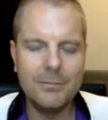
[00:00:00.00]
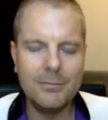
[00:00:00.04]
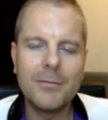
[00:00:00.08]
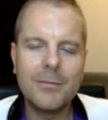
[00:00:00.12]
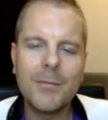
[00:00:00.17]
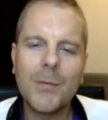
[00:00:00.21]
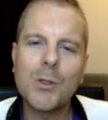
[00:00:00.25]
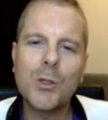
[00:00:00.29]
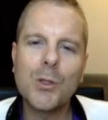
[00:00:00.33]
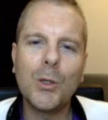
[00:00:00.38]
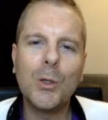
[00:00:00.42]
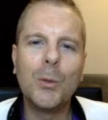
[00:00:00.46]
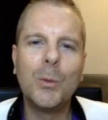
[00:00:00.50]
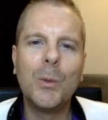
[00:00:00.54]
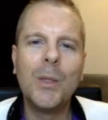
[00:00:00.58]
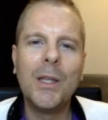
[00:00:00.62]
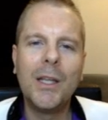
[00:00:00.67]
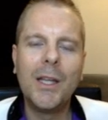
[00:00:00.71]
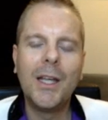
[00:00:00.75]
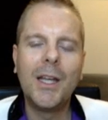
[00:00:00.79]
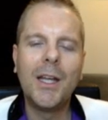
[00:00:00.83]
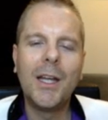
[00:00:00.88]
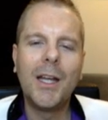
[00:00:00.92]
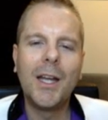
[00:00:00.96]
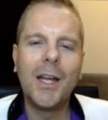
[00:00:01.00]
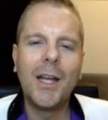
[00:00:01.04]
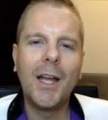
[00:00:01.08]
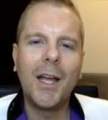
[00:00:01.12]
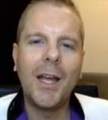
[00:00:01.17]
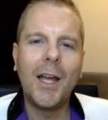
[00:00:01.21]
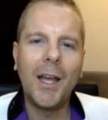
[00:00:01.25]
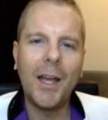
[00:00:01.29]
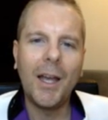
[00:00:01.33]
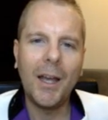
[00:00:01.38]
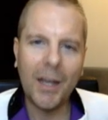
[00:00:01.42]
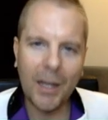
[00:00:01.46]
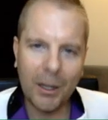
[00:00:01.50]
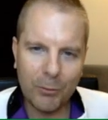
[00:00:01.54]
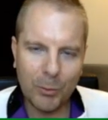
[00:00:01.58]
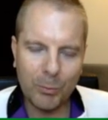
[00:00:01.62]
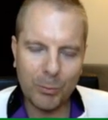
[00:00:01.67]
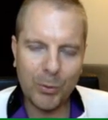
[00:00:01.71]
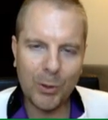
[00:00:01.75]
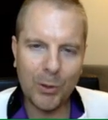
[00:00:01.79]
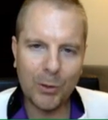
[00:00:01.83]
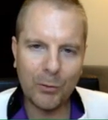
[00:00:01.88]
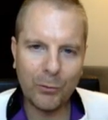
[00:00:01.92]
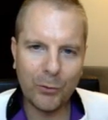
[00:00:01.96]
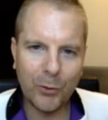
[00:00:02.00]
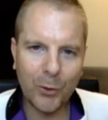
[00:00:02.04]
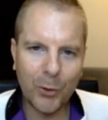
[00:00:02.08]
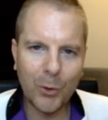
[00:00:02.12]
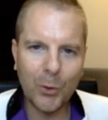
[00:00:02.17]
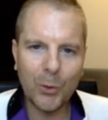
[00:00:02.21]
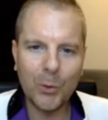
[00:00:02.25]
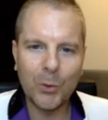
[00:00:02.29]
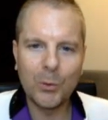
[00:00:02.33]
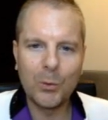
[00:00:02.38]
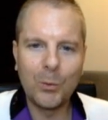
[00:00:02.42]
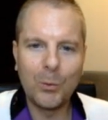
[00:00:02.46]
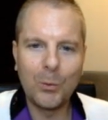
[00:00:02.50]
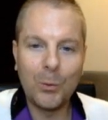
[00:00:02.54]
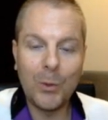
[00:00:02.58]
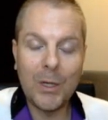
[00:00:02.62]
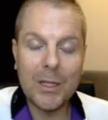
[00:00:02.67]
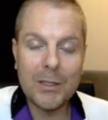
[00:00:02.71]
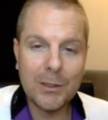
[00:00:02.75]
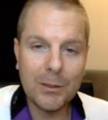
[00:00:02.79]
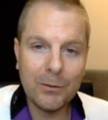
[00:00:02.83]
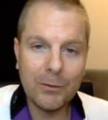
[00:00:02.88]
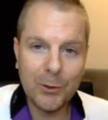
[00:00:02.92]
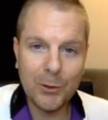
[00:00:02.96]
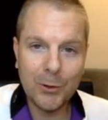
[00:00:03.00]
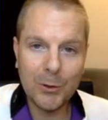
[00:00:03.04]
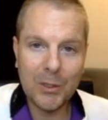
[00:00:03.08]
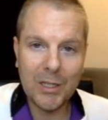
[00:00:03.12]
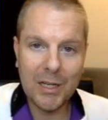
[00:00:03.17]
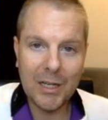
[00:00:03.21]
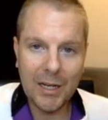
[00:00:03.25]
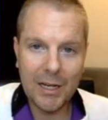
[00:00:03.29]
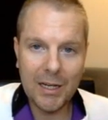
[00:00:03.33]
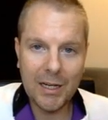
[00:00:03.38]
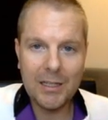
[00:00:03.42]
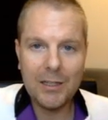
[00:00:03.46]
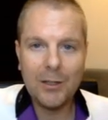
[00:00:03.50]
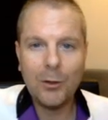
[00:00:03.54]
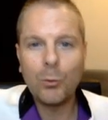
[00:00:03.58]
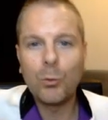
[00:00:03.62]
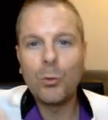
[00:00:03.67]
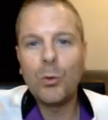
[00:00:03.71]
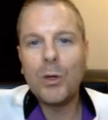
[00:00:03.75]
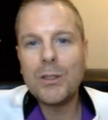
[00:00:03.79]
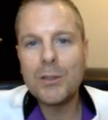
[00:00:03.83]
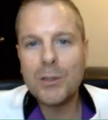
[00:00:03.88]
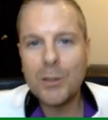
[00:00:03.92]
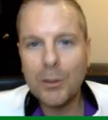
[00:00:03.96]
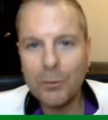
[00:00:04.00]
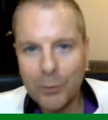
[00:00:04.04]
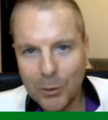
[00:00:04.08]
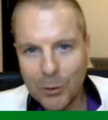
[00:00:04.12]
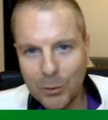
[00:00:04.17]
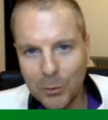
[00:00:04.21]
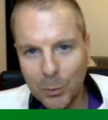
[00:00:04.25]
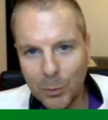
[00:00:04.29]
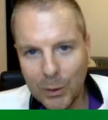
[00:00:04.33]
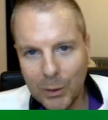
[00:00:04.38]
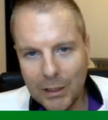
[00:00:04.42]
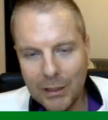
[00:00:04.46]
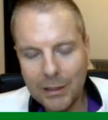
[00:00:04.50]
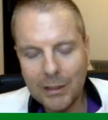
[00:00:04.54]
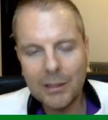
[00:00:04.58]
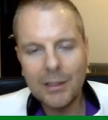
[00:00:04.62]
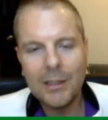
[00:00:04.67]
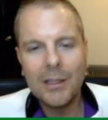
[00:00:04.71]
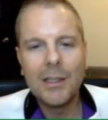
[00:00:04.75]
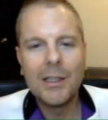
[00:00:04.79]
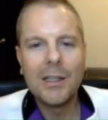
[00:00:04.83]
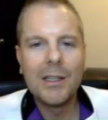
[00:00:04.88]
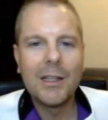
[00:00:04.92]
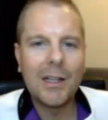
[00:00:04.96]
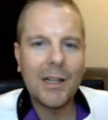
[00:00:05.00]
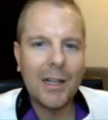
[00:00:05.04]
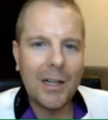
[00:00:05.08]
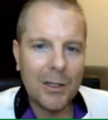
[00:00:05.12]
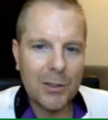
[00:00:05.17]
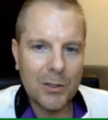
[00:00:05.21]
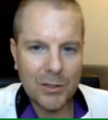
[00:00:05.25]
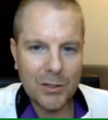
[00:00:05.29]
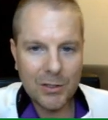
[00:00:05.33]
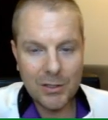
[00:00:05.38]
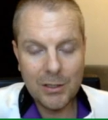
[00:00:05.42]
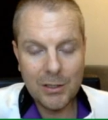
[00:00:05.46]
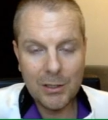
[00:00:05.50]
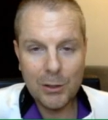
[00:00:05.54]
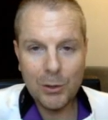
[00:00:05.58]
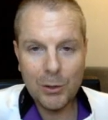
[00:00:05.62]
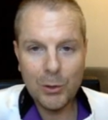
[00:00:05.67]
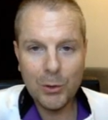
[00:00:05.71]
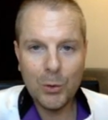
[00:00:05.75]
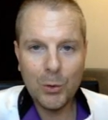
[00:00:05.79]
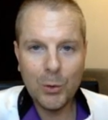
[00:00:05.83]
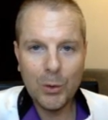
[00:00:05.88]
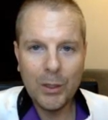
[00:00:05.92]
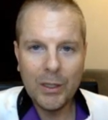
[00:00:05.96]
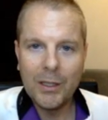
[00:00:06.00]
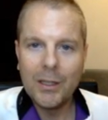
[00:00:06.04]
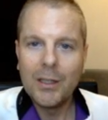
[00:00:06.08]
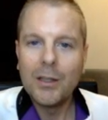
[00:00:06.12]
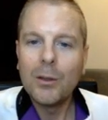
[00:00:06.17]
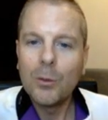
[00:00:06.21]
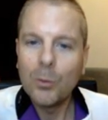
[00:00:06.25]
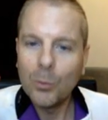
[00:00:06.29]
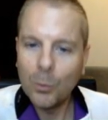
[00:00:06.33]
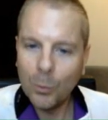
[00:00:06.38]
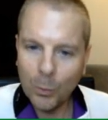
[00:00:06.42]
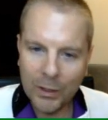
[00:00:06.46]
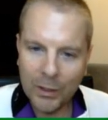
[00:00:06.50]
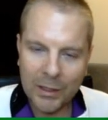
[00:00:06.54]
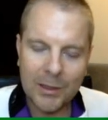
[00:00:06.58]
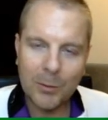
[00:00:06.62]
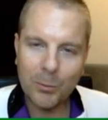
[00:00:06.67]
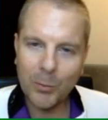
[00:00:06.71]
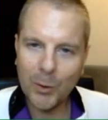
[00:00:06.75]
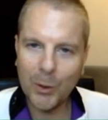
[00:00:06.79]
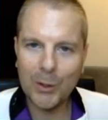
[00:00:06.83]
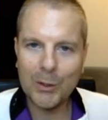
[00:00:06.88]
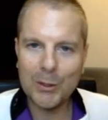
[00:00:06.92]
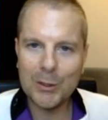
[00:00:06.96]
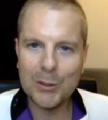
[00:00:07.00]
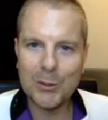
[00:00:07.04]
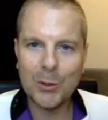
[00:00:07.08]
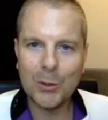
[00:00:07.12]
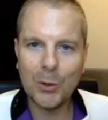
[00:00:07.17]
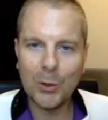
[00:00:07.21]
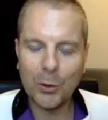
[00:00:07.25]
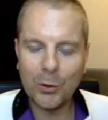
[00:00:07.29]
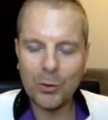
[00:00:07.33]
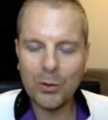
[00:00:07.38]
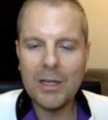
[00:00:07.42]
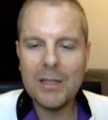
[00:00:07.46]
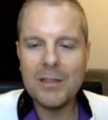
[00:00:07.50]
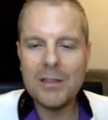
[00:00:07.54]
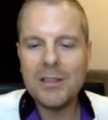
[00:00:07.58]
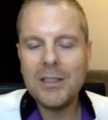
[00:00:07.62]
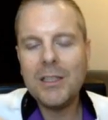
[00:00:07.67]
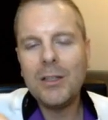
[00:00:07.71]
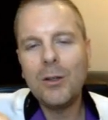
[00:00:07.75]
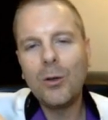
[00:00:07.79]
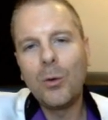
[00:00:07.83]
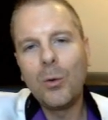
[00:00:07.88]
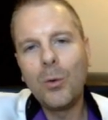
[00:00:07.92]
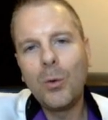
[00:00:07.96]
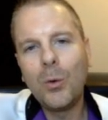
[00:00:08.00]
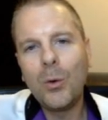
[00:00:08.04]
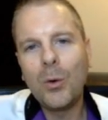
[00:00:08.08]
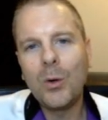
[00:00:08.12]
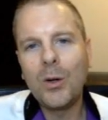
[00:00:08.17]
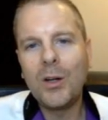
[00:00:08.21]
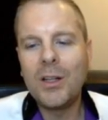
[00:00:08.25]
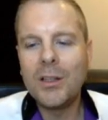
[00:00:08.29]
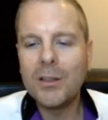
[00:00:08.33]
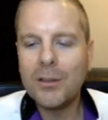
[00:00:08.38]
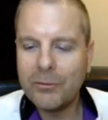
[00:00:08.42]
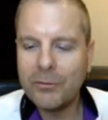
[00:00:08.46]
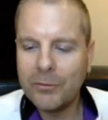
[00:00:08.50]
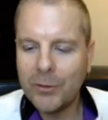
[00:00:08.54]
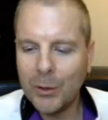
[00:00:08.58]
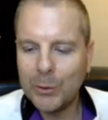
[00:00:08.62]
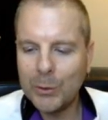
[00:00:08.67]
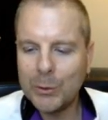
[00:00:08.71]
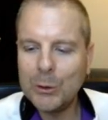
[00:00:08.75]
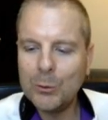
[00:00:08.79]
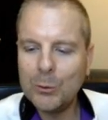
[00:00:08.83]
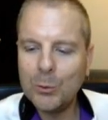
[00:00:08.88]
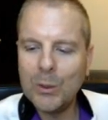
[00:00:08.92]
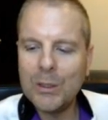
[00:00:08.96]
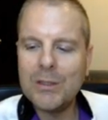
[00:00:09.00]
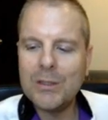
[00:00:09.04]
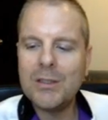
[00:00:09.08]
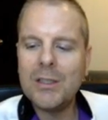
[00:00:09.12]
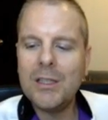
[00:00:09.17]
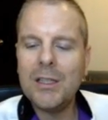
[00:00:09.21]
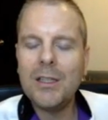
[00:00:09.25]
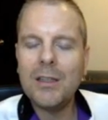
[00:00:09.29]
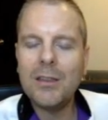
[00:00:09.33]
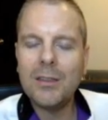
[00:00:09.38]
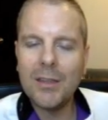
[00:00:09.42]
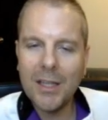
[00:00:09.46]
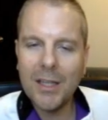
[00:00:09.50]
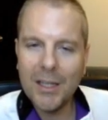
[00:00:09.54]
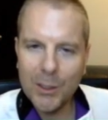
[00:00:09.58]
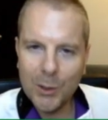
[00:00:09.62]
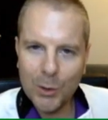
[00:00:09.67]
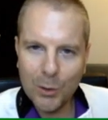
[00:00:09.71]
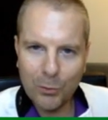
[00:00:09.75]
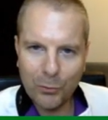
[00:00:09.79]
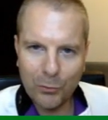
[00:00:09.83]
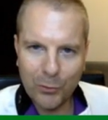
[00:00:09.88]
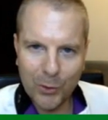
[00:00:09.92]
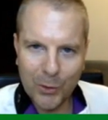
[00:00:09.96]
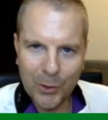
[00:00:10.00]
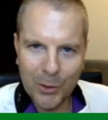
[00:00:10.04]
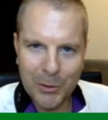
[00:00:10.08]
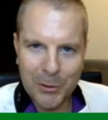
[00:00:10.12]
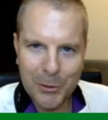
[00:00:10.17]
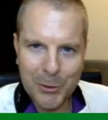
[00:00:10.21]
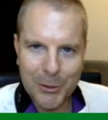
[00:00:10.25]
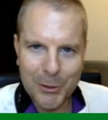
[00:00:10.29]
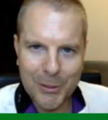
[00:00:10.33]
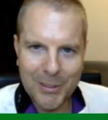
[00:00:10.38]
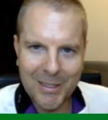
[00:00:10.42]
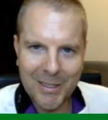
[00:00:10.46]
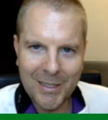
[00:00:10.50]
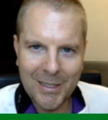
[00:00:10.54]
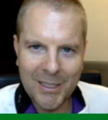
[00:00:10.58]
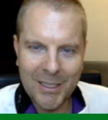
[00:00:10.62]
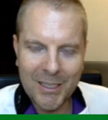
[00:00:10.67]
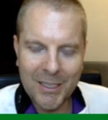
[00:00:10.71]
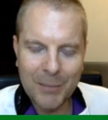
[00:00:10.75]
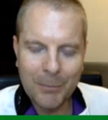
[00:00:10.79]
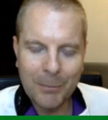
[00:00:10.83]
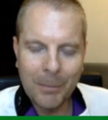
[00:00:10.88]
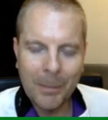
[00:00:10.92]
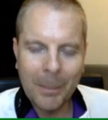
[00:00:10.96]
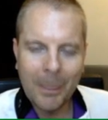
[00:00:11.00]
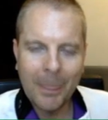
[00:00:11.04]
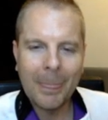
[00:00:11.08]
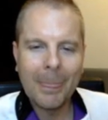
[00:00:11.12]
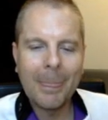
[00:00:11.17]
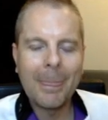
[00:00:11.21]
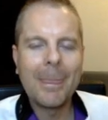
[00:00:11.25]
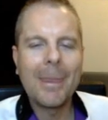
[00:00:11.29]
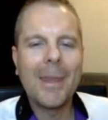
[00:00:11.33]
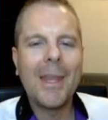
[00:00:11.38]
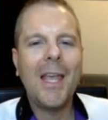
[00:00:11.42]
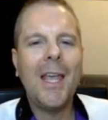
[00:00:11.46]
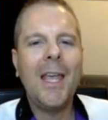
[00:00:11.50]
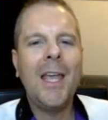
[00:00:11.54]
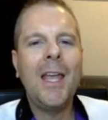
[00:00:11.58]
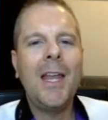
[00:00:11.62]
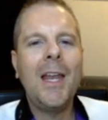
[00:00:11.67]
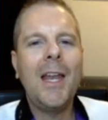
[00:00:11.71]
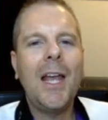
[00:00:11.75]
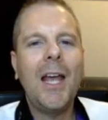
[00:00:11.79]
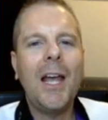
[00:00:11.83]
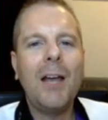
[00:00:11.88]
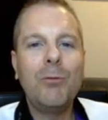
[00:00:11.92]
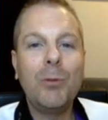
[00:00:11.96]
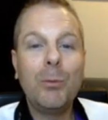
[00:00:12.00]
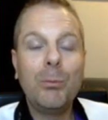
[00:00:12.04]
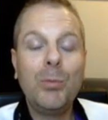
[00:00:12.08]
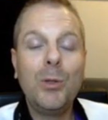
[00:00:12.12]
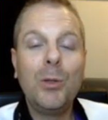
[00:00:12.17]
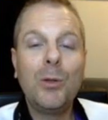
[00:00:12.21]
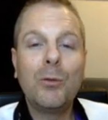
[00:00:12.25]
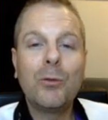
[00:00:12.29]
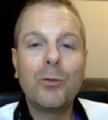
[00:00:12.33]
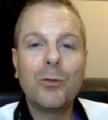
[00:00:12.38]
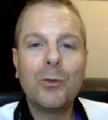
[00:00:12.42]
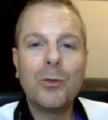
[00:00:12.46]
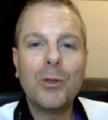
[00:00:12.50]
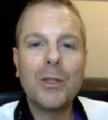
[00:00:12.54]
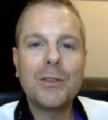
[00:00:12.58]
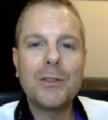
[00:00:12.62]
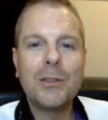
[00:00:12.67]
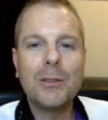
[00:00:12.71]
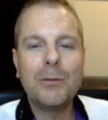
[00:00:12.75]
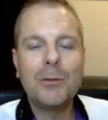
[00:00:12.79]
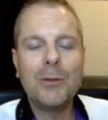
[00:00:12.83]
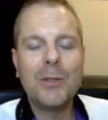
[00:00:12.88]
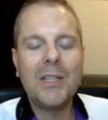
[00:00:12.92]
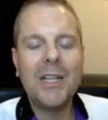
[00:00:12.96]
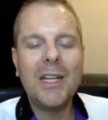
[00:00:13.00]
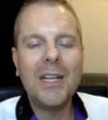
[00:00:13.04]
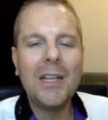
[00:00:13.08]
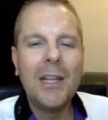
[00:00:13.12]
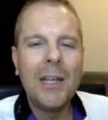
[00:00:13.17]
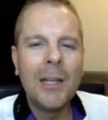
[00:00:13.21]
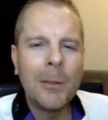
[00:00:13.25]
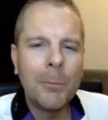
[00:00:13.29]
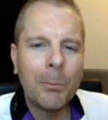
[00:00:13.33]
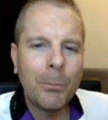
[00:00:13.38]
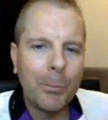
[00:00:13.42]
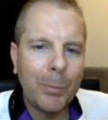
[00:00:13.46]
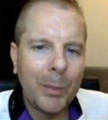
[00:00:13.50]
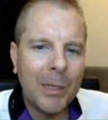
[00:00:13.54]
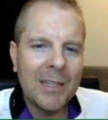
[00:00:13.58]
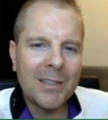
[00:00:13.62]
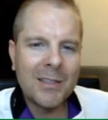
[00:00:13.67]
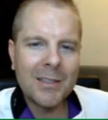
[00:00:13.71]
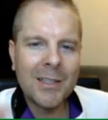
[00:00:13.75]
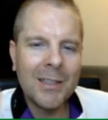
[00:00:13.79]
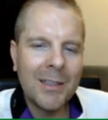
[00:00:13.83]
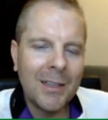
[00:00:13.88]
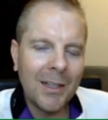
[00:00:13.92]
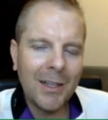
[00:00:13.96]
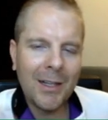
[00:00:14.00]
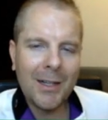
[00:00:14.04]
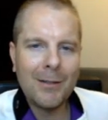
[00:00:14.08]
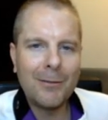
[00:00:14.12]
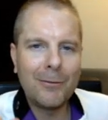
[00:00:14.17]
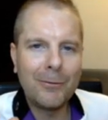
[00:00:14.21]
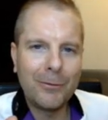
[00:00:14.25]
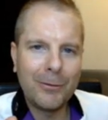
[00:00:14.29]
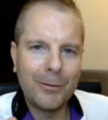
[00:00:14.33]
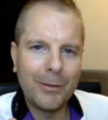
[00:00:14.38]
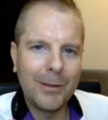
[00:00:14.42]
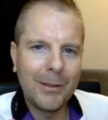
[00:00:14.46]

So have a beautiful rest of your day, rest of your week. I'll see you when the markets go crazy or on the following Wednesday. Thank you for understanding, and have a beautiful rest of your day. Peace and love